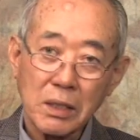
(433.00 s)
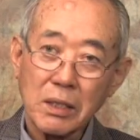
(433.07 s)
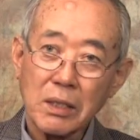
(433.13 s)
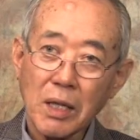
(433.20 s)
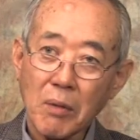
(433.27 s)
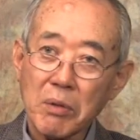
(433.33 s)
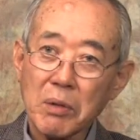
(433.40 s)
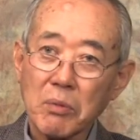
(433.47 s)

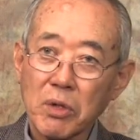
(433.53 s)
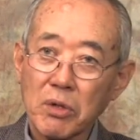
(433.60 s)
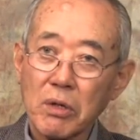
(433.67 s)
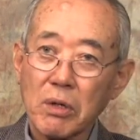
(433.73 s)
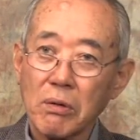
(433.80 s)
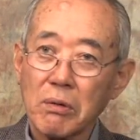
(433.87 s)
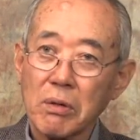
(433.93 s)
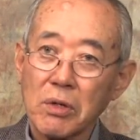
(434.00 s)
dubbing
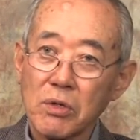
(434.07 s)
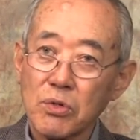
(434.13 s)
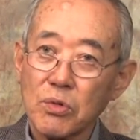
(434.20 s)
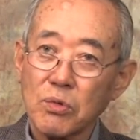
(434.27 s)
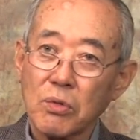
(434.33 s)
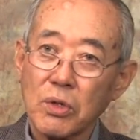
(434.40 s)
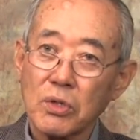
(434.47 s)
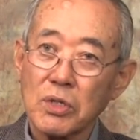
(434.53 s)

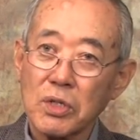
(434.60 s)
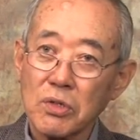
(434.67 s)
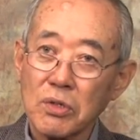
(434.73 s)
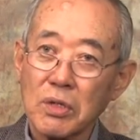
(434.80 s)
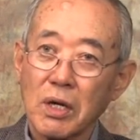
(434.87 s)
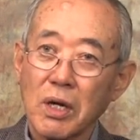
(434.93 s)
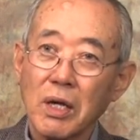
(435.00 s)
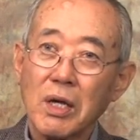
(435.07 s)
materials were just